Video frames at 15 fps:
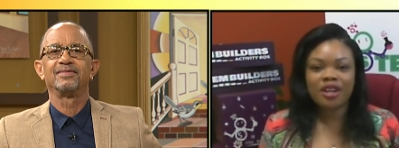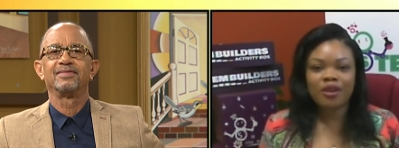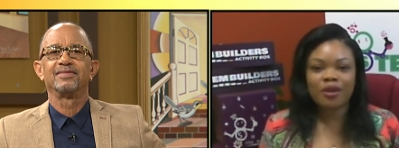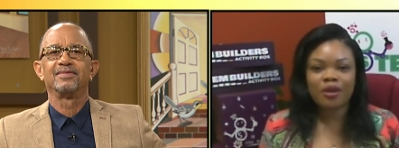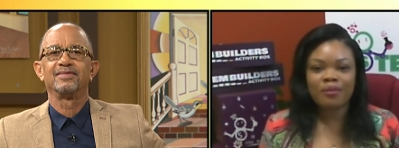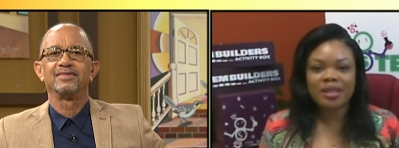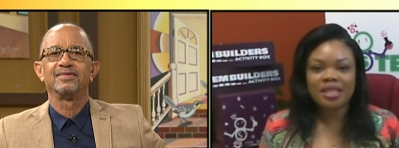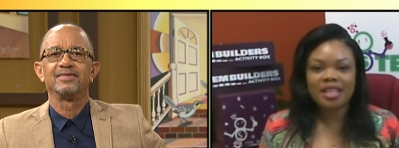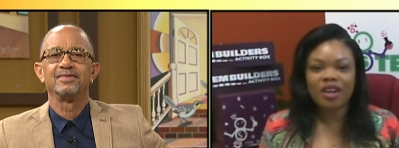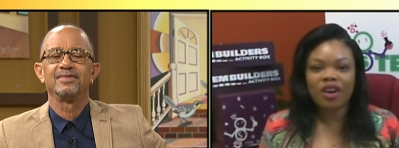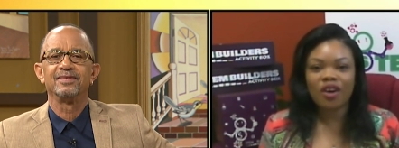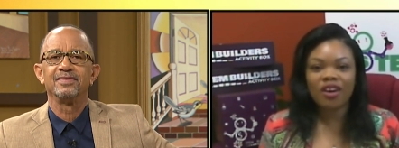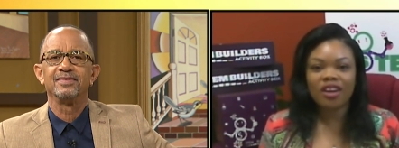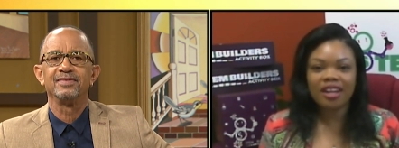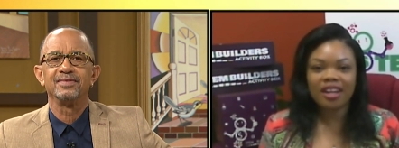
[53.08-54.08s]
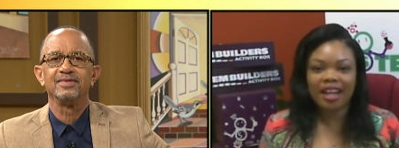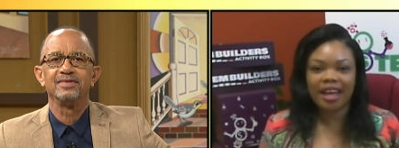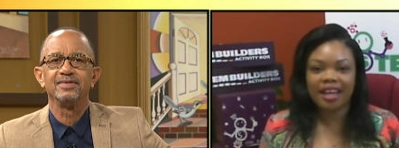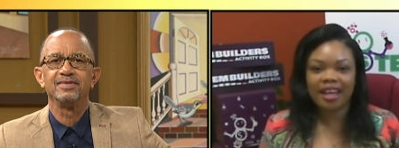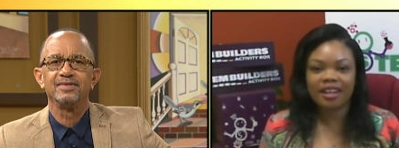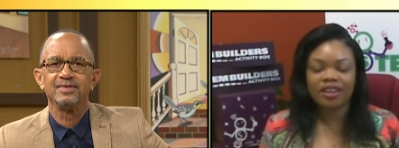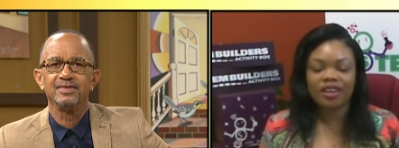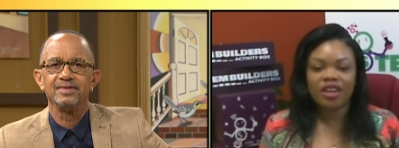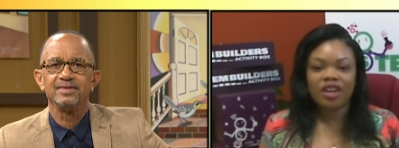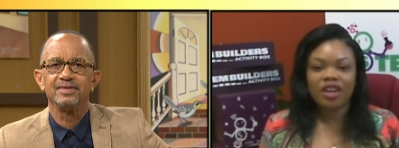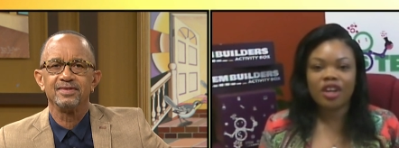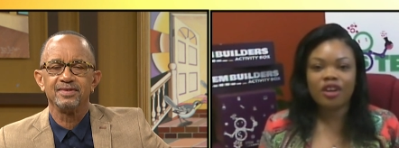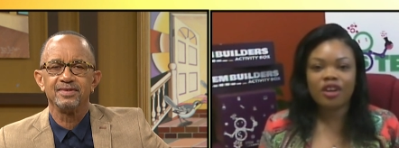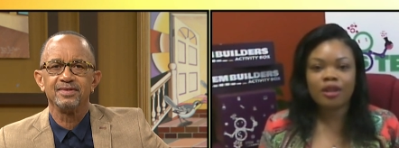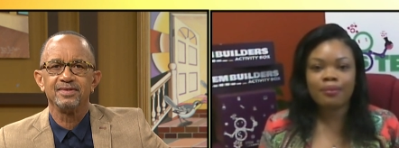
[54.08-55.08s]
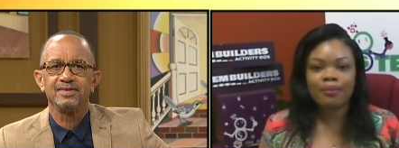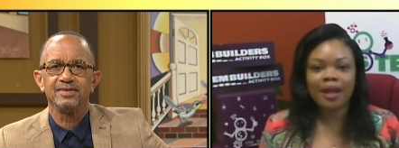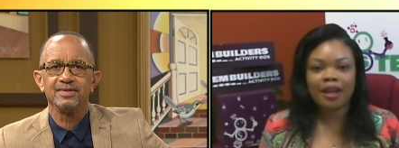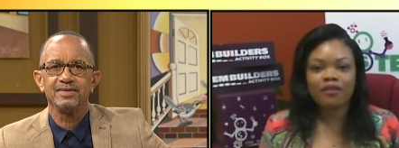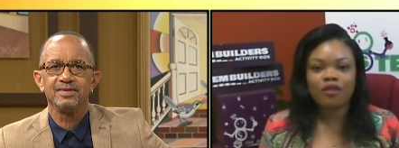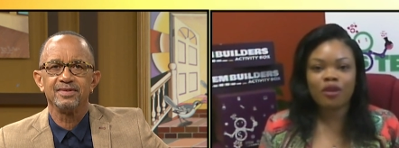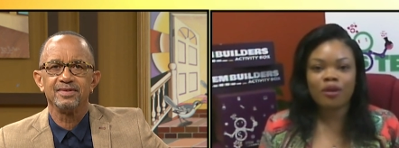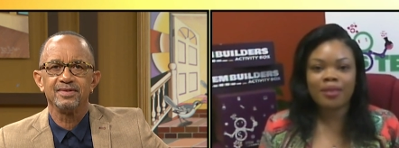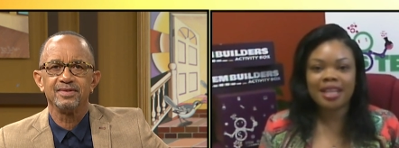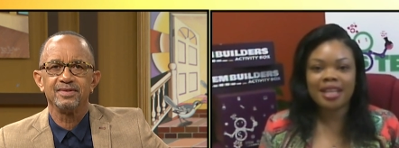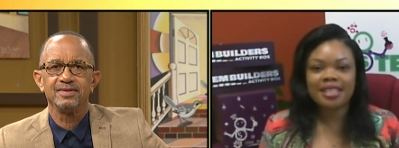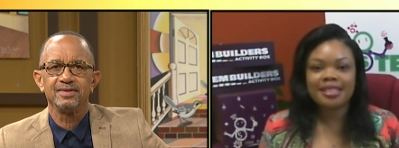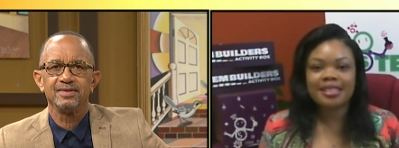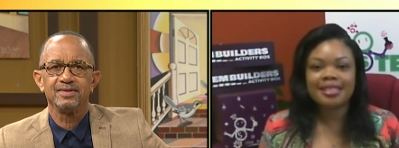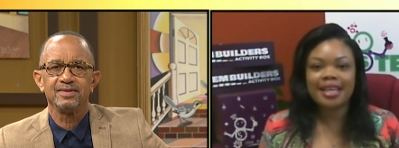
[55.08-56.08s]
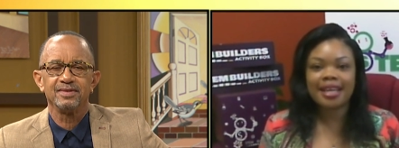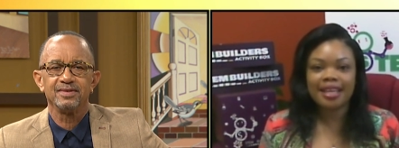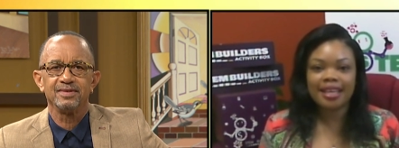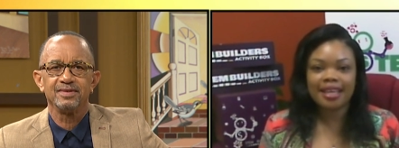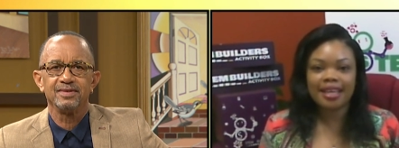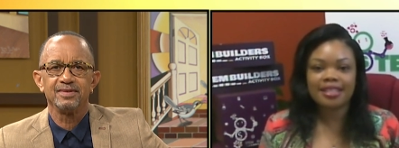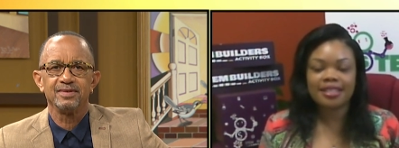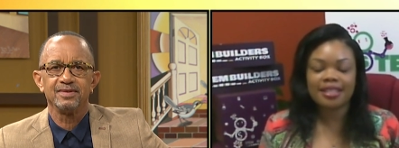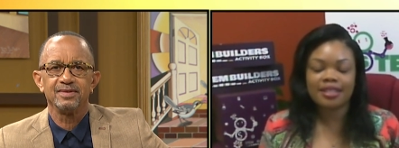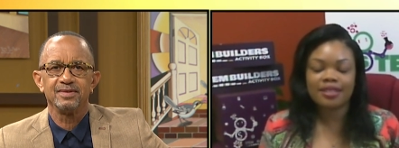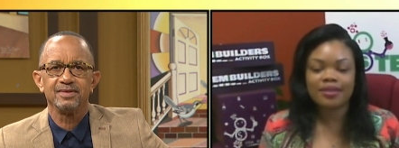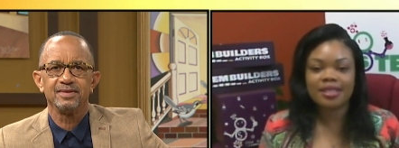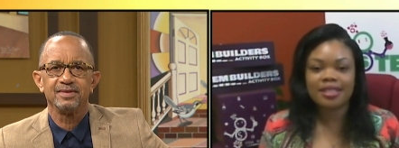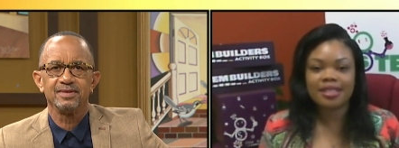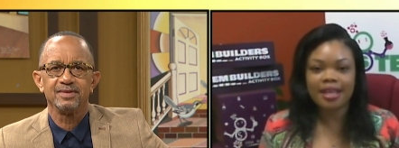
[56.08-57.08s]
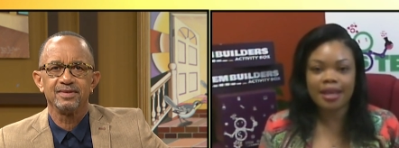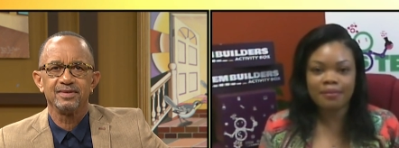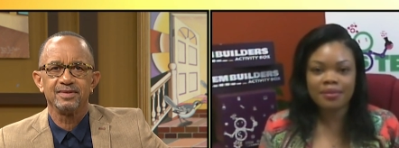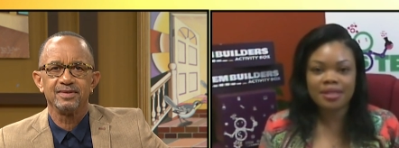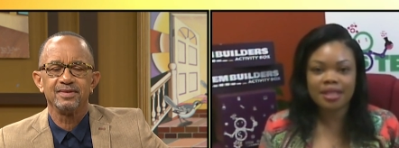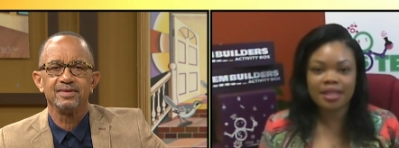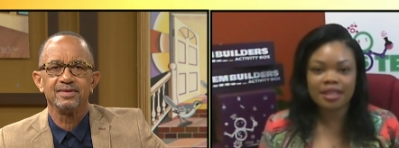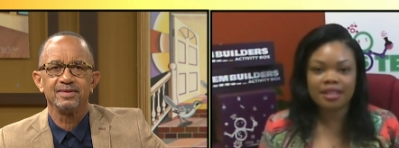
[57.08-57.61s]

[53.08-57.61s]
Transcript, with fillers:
Speaker 1: is an online learning platform that is dedicated to STEM skill